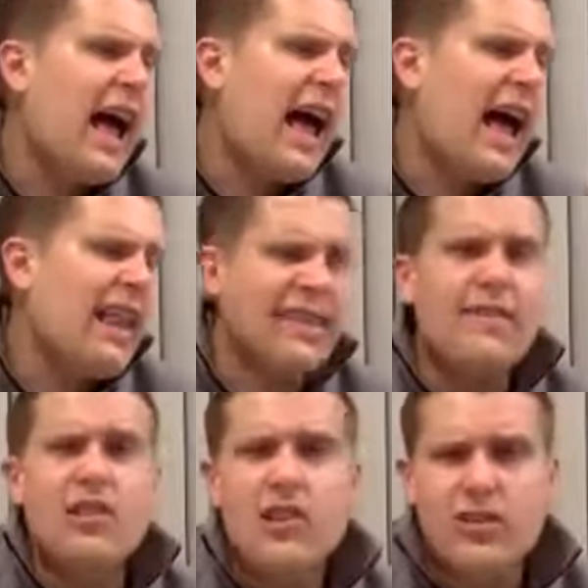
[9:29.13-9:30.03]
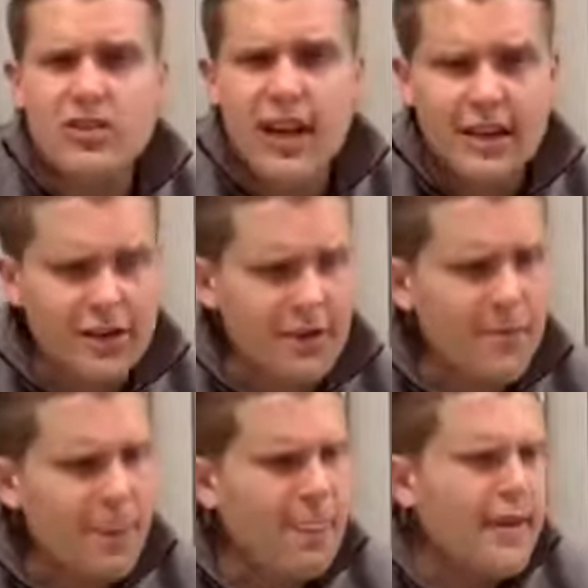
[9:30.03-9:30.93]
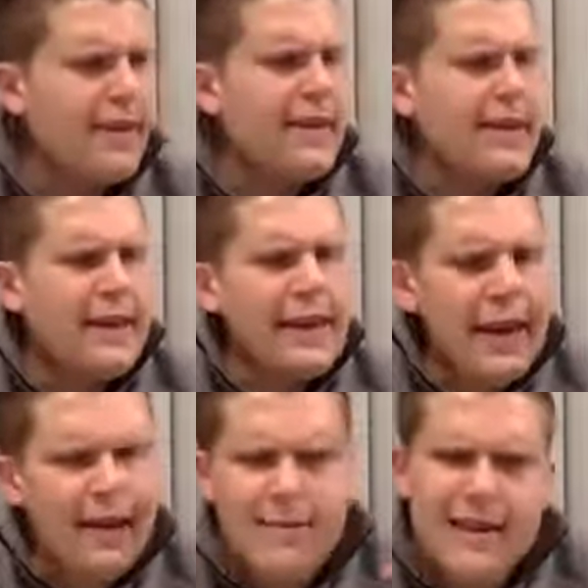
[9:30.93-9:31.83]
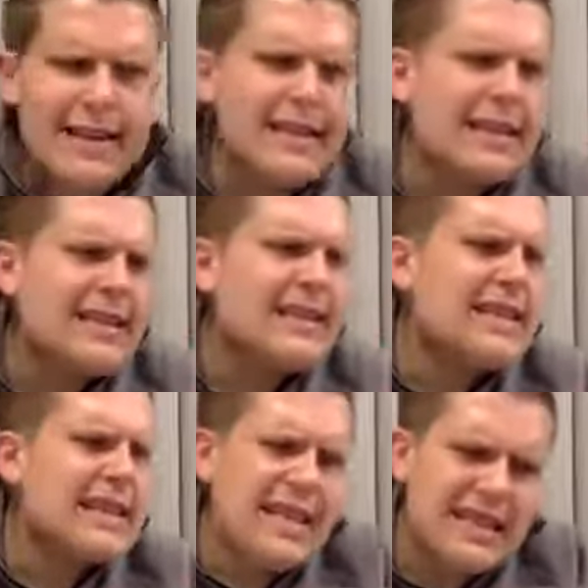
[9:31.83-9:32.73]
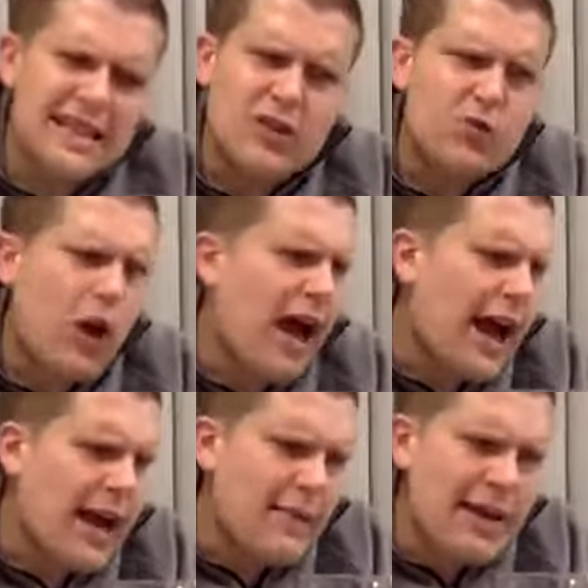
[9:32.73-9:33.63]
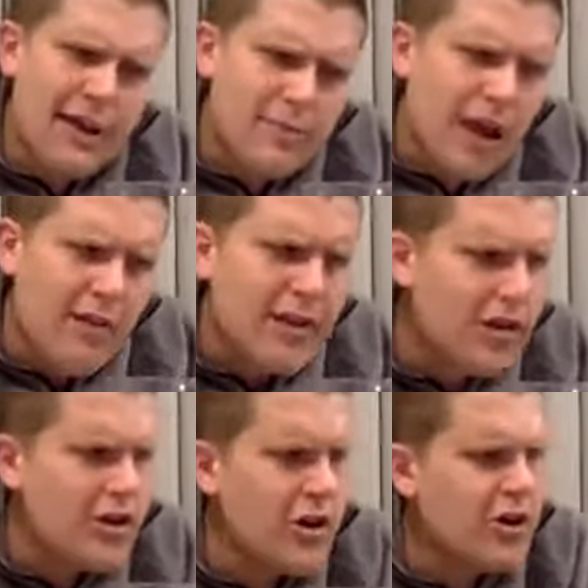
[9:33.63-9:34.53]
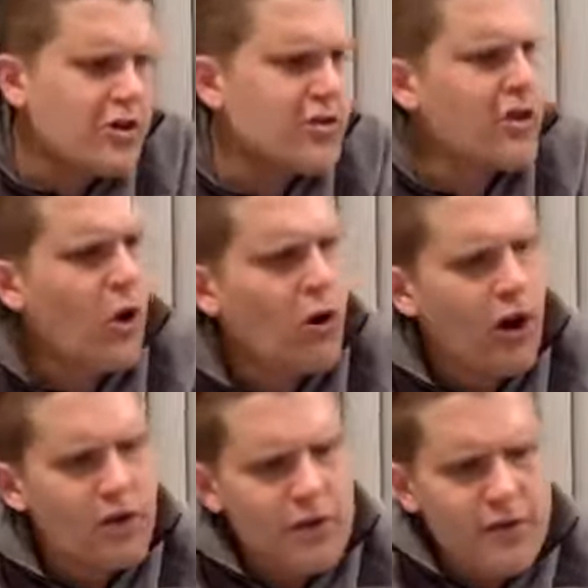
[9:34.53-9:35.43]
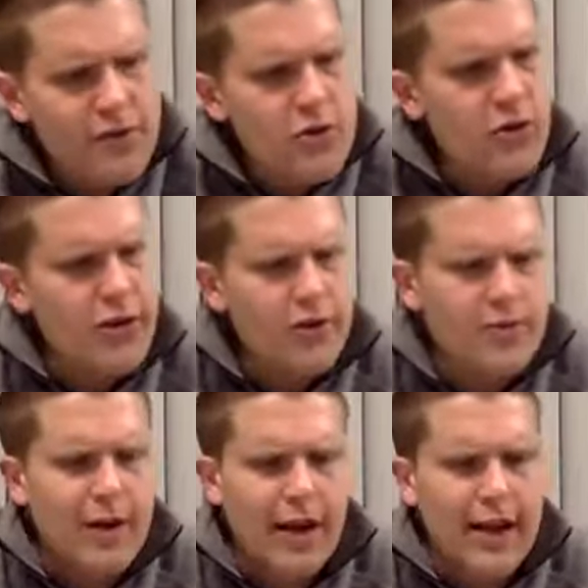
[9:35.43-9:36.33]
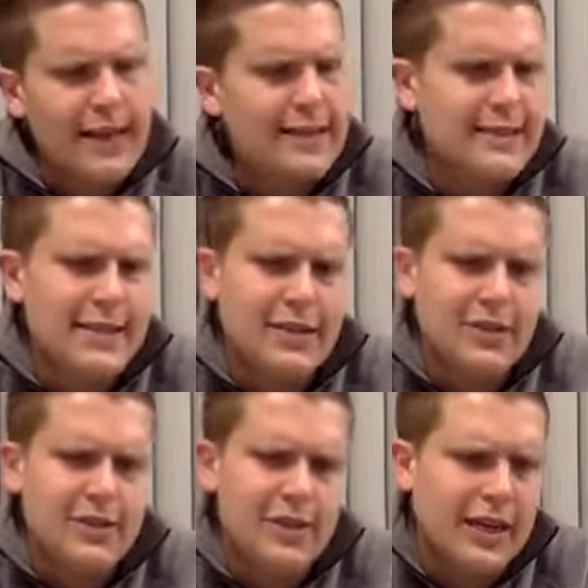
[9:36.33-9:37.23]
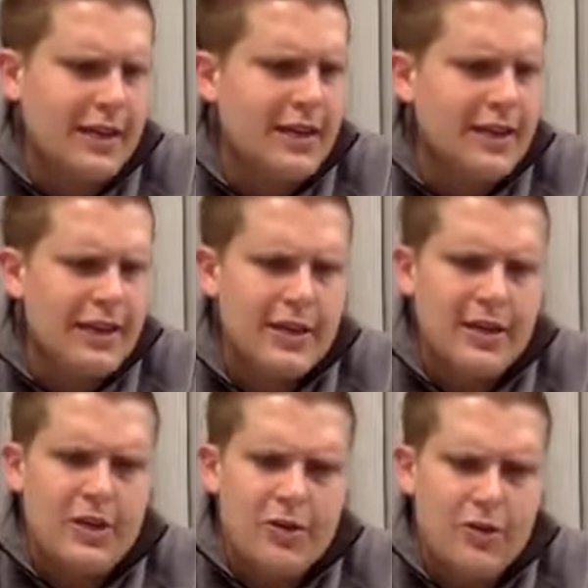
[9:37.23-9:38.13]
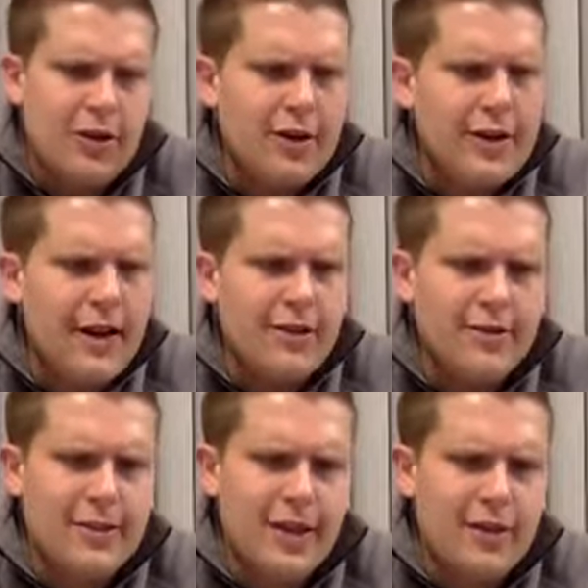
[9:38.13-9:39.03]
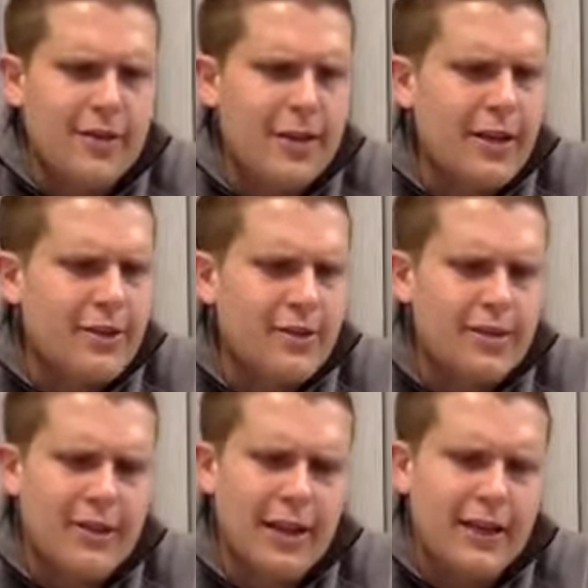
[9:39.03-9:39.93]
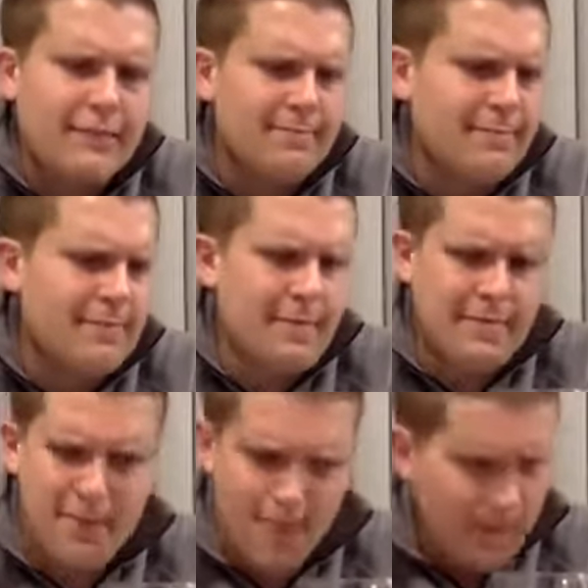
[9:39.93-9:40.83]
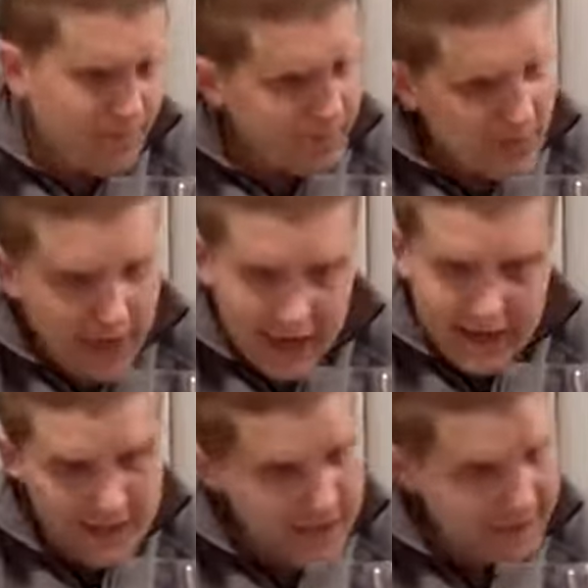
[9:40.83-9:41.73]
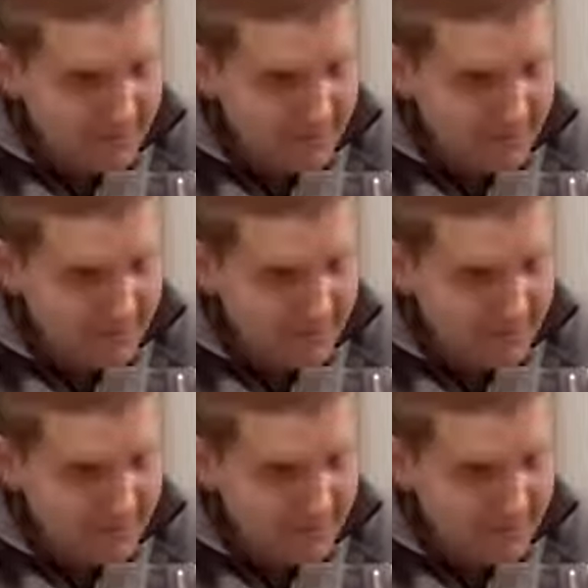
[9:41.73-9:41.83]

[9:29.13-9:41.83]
11 years later, I mean, did this wine, I mean, it probably could go on another few years, but I say just kind of drink it now, see how you like it. Just like decant it,